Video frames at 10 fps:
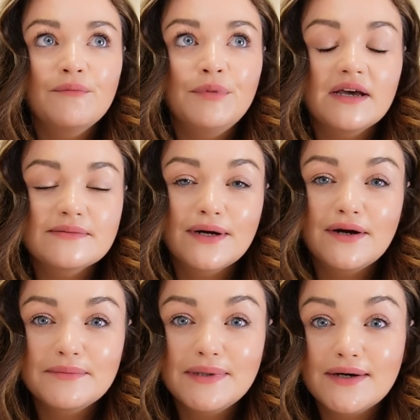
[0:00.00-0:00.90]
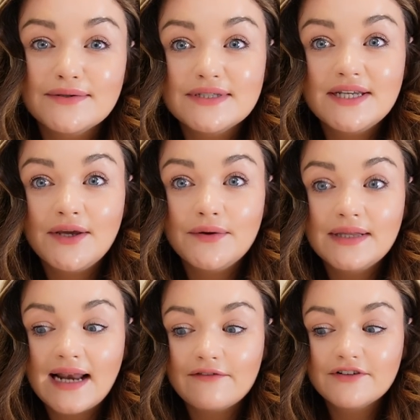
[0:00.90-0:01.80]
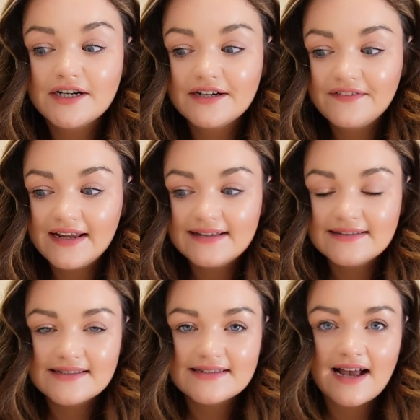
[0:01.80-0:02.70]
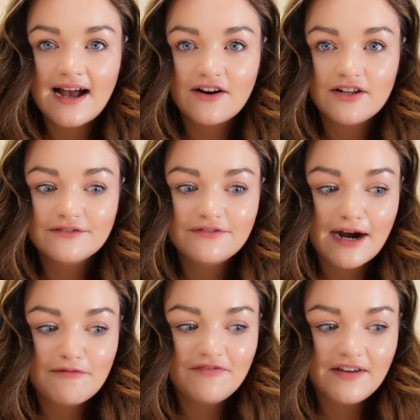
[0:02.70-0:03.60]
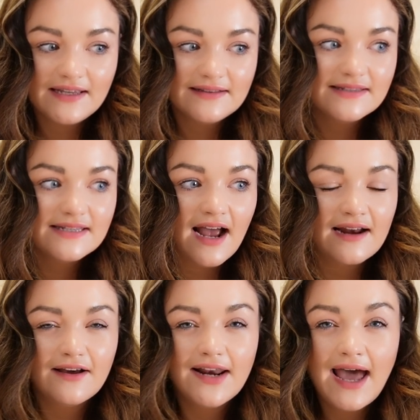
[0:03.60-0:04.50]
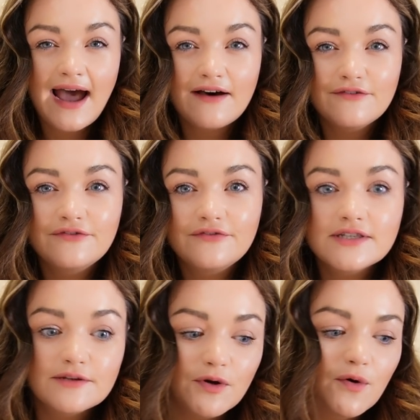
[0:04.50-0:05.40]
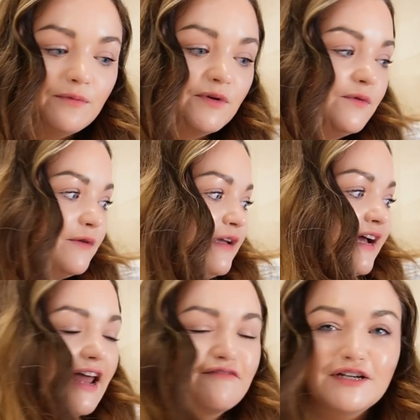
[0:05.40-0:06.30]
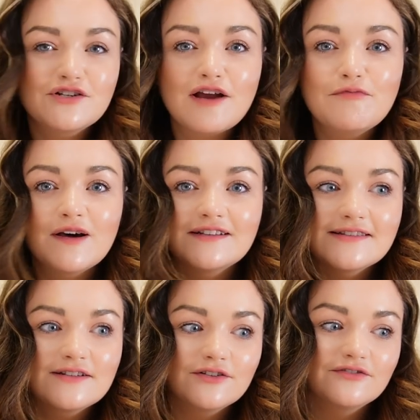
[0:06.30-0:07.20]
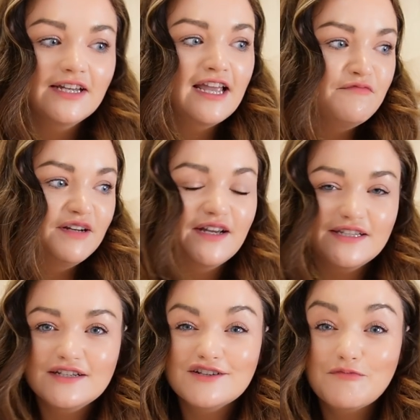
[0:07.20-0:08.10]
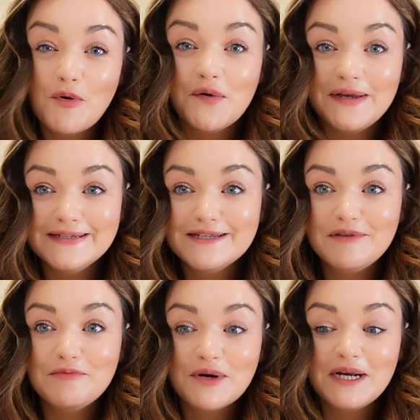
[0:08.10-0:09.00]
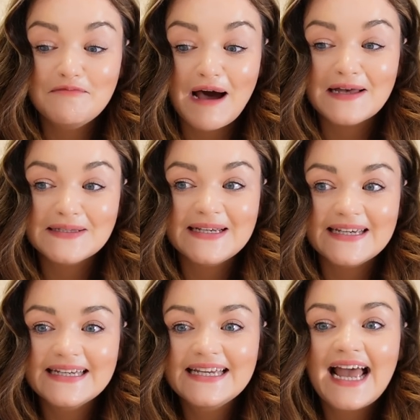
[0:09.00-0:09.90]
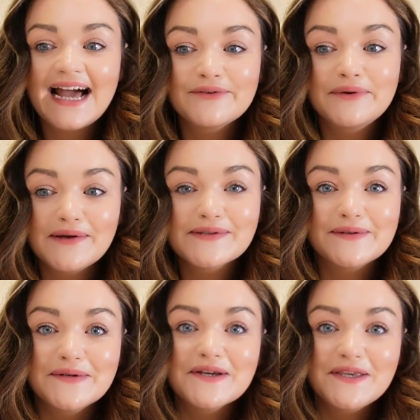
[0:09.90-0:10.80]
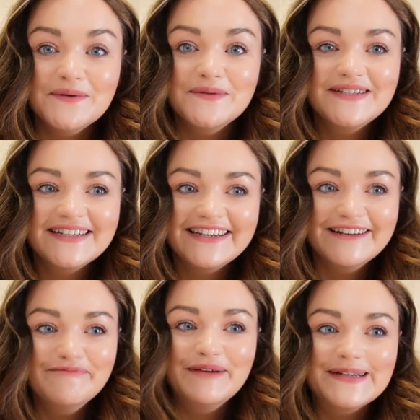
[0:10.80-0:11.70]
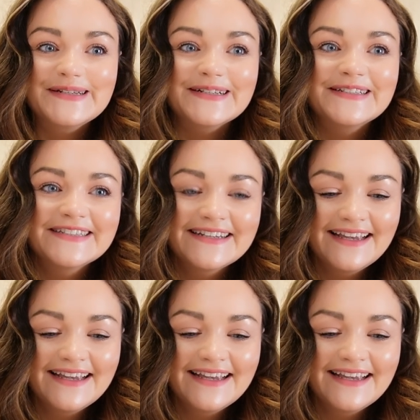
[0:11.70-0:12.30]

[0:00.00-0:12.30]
because we're going to be going to the lavender fields and all the farm fields, and I'll have some equipment with me, I'll have my tripod and stuff. It'd be nice to just put into me pretty basket, and it will also look cute in pictures.